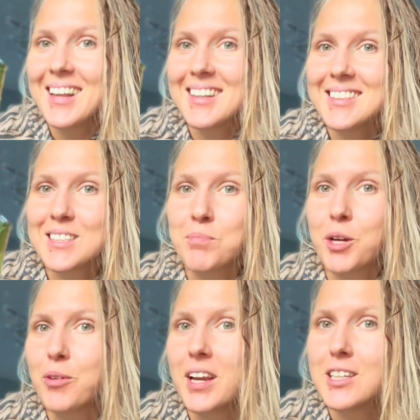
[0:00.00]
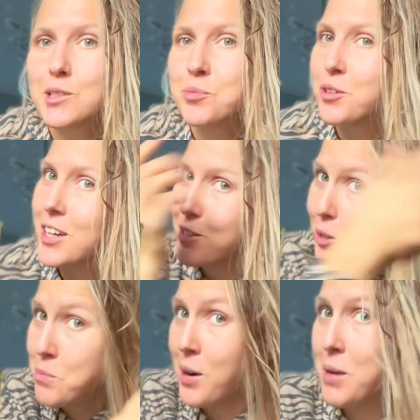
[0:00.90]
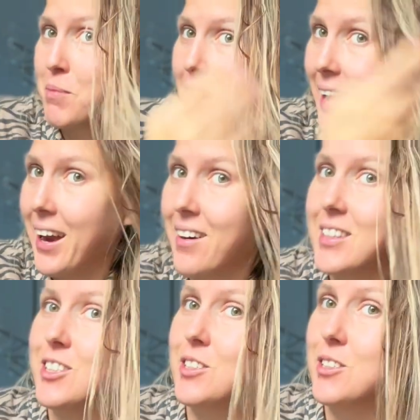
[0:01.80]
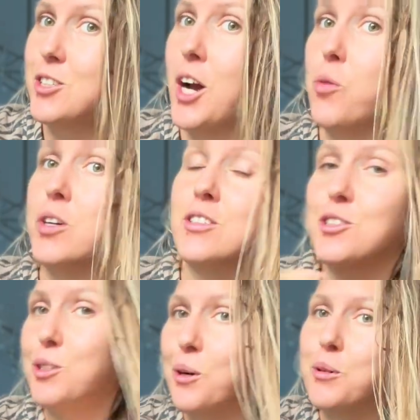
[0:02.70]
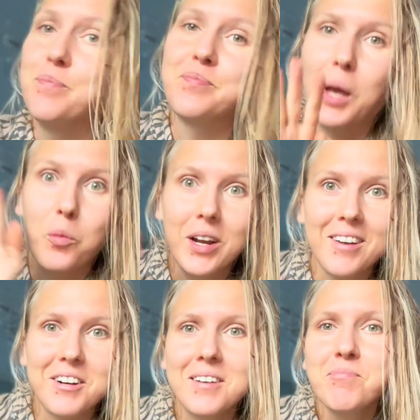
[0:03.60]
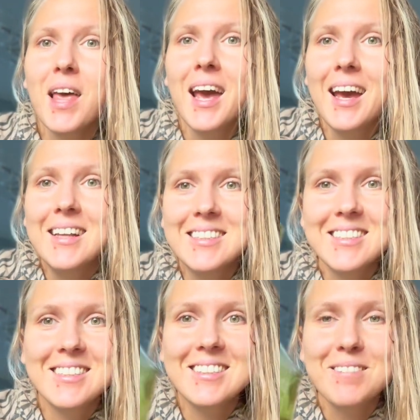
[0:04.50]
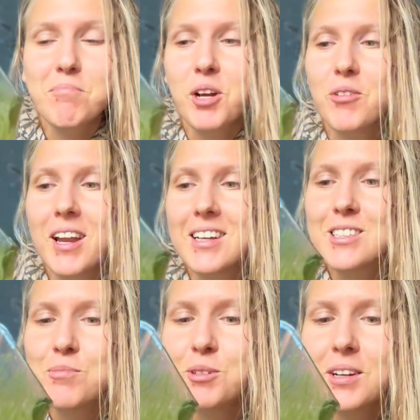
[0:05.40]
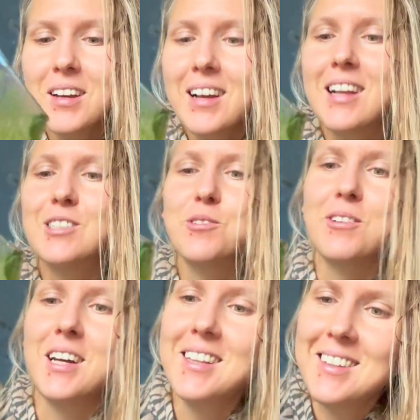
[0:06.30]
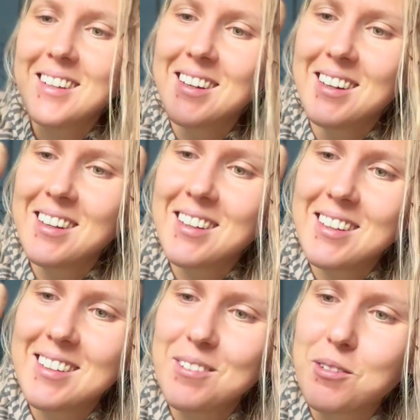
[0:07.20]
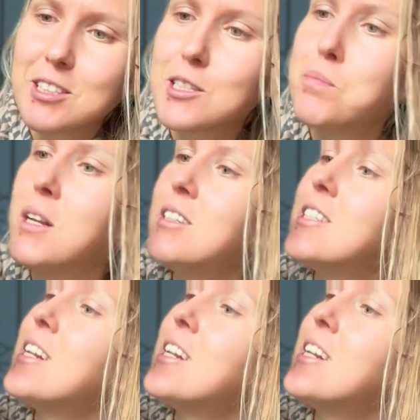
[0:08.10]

this is my ready smoothie. Don't mind my hair, I just showered, so whatever. This is my ready smoothie. Let's try it. 1 spinach